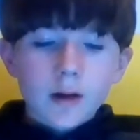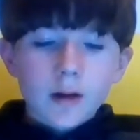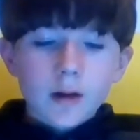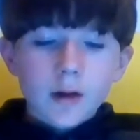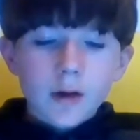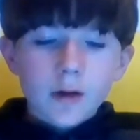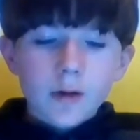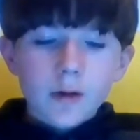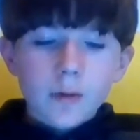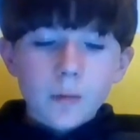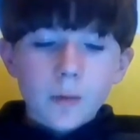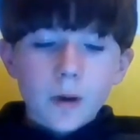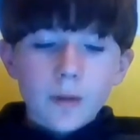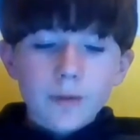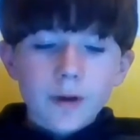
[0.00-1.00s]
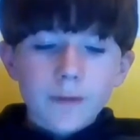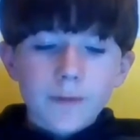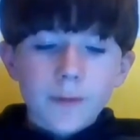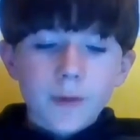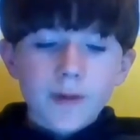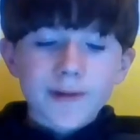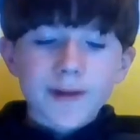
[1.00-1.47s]
WHO, World Health
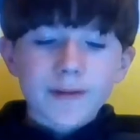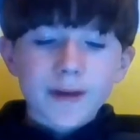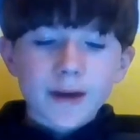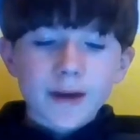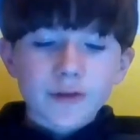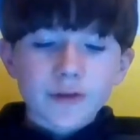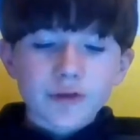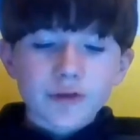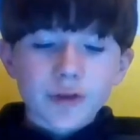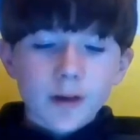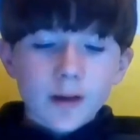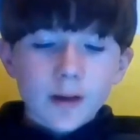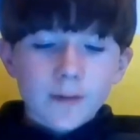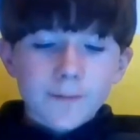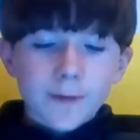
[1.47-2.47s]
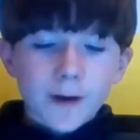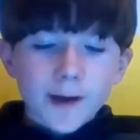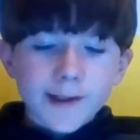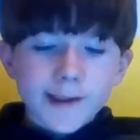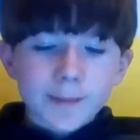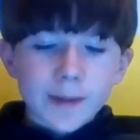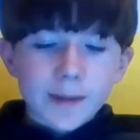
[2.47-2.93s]
Organization,
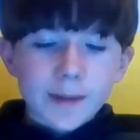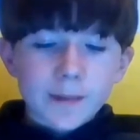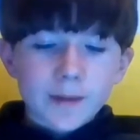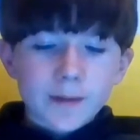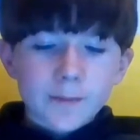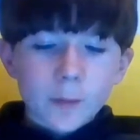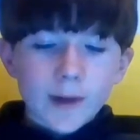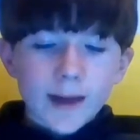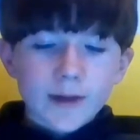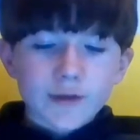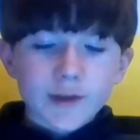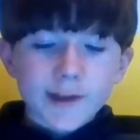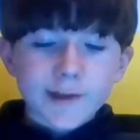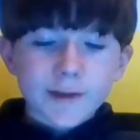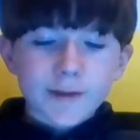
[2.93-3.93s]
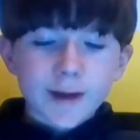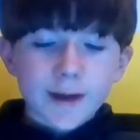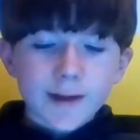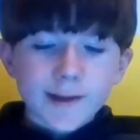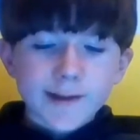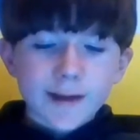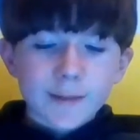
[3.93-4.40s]
advises people of all ages to
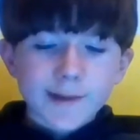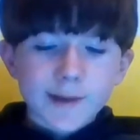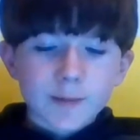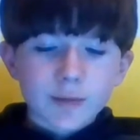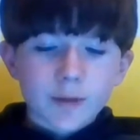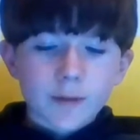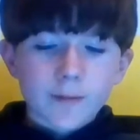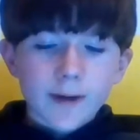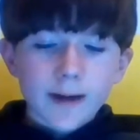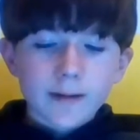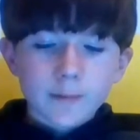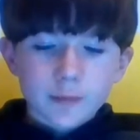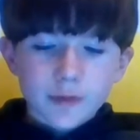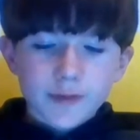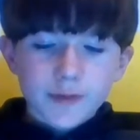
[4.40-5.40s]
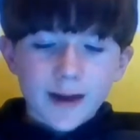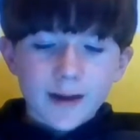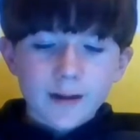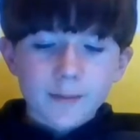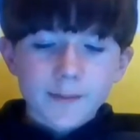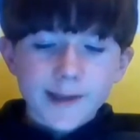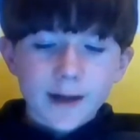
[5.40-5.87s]
take steps to protect
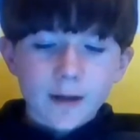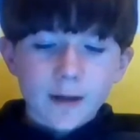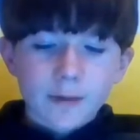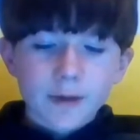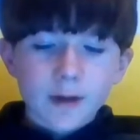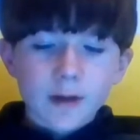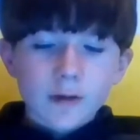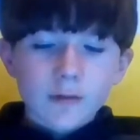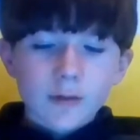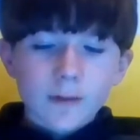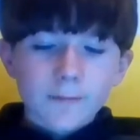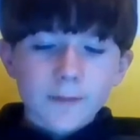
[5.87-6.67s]
themselves from